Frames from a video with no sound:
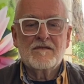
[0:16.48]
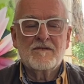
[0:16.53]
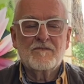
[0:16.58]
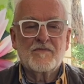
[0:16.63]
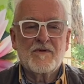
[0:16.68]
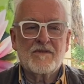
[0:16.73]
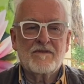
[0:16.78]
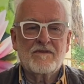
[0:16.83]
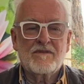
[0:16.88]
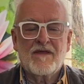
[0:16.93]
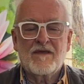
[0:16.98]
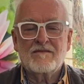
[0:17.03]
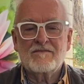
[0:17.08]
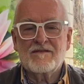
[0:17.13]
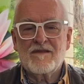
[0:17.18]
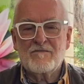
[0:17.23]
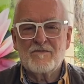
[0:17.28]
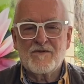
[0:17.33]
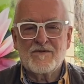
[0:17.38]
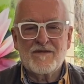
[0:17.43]
but that
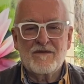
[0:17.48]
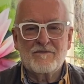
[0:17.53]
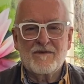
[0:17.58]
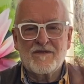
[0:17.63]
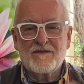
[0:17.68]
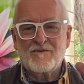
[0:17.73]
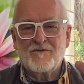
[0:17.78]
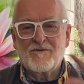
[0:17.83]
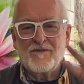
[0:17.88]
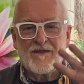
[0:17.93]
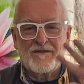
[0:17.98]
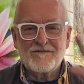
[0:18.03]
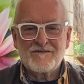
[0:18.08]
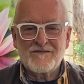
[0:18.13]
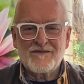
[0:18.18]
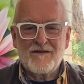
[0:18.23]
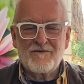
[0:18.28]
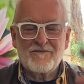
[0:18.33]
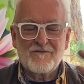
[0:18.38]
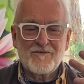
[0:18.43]
epidemic, all that
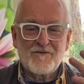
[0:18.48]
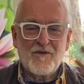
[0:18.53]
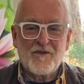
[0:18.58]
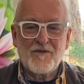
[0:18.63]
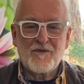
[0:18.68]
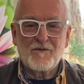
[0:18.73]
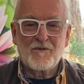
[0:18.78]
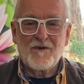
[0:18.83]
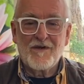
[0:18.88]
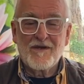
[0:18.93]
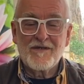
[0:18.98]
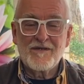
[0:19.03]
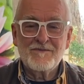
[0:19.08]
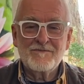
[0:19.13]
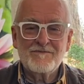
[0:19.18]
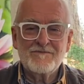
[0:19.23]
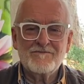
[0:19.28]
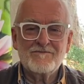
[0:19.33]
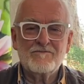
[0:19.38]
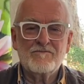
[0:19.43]
stuff got in the way.
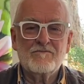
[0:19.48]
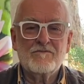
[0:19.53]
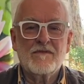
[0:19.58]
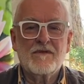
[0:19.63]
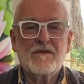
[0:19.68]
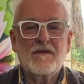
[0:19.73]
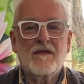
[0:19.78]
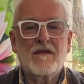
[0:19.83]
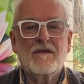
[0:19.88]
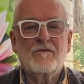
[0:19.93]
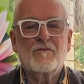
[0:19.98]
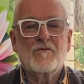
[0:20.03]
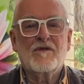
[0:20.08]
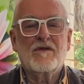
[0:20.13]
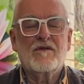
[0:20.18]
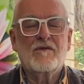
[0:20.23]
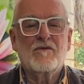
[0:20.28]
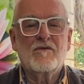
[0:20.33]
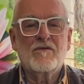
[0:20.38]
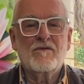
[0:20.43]
And when
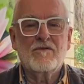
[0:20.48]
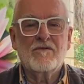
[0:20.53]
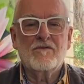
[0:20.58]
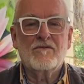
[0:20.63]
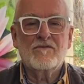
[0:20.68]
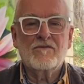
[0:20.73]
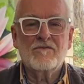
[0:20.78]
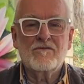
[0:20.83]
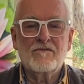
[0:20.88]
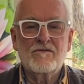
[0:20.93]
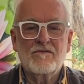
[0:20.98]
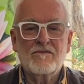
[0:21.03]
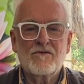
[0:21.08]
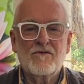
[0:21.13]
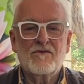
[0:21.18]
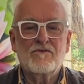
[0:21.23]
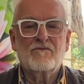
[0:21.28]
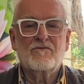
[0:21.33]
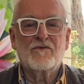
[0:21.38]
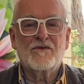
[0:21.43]
I
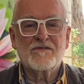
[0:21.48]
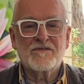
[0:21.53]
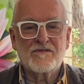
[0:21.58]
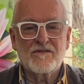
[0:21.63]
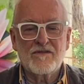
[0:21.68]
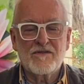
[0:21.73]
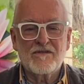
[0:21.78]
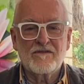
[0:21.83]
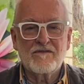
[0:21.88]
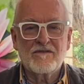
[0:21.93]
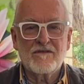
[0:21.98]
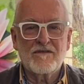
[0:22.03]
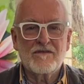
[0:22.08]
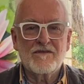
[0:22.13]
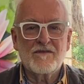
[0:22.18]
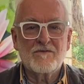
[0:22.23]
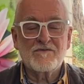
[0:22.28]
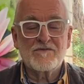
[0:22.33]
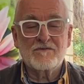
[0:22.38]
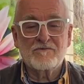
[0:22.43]
learned recently that
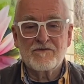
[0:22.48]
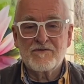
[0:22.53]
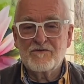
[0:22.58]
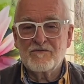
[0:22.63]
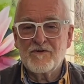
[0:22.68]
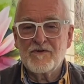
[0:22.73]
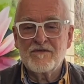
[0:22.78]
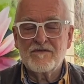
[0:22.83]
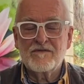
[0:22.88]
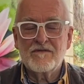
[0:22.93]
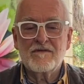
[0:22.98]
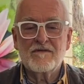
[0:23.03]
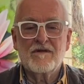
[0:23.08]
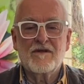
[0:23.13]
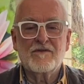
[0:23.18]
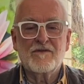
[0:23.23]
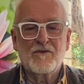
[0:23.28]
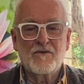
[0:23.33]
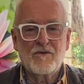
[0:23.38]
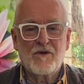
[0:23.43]
there was a retreat, I
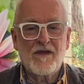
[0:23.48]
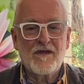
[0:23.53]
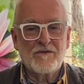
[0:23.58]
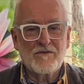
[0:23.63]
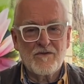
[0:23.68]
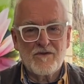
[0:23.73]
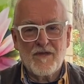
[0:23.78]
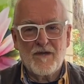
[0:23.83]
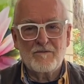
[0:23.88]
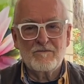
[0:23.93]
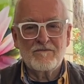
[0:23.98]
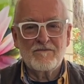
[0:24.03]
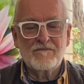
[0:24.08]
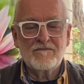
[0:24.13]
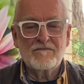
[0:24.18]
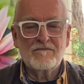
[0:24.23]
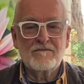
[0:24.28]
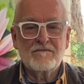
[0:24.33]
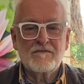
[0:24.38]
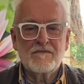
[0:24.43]
knew I had to come.
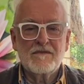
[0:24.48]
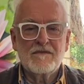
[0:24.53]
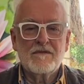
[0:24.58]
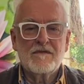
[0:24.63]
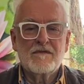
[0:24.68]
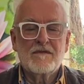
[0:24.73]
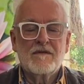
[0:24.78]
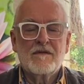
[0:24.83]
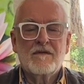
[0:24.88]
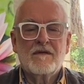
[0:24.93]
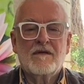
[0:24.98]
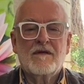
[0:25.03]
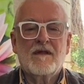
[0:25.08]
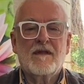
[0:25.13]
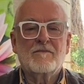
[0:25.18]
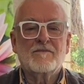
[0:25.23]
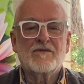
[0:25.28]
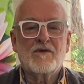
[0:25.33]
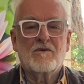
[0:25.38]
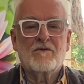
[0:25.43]
And
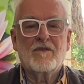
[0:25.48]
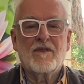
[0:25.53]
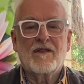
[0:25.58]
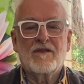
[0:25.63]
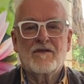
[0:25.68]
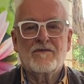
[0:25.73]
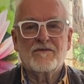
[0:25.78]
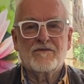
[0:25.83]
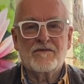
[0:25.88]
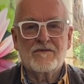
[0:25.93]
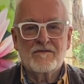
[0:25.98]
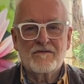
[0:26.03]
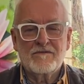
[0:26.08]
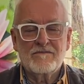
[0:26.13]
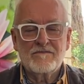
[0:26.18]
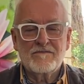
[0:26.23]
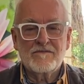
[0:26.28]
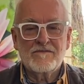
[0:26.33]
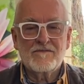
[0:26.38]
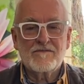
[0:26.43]
I'm so glad I did,
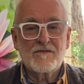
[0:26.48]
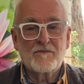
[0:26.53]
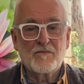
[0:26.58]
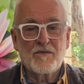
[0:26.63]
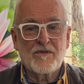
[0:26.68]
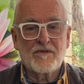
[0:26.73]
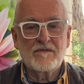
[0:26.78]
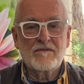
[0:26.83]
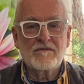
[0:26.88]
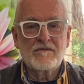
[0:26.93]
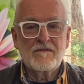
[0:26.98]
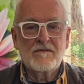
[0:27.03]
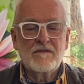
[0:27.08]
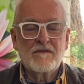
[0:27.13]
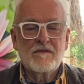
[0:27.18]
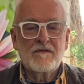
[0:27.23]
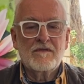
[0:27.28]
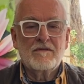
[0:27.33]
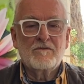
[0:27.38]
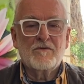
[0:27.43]
simply
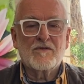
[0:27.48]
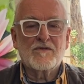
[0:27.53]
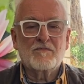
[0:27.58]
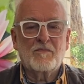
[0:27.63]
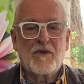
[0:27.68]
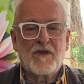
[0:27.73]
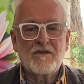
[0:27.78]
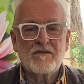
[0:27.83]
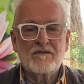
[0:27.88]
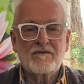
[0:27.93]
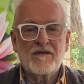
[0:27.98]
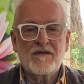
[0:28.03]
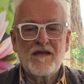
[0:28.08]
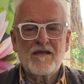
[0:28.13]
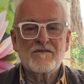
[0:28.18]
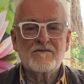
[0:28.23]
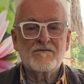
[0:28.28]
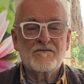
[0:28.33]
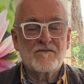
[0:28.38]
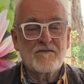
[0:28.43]
because Peter,
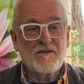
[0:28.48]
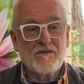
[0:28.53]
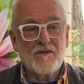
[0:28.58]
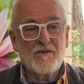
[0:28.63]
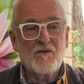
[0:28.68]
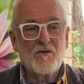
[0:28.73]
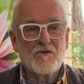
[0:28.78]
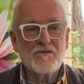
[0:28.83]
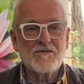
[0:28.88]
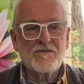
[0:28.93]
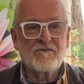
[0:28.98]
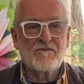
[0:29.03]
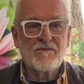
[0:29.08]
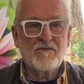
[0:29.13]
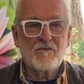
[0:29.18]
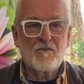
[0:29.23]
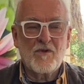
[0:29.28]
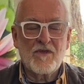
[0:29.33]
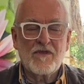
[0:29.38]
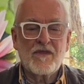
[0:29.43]
as the course of the
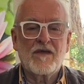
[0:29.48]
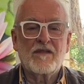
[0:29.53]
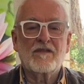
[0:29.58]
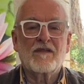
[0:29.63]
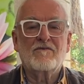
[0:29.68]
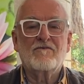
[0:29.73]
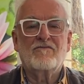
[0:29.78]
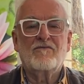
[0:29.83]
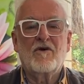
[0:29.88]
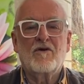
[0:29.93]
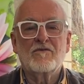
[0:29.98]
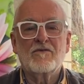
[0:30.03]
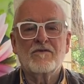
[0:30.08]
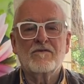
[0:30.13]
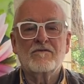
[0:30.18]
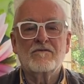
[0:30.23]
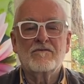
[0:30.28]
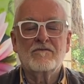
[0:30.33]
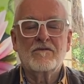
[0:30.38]
weekend unfolded,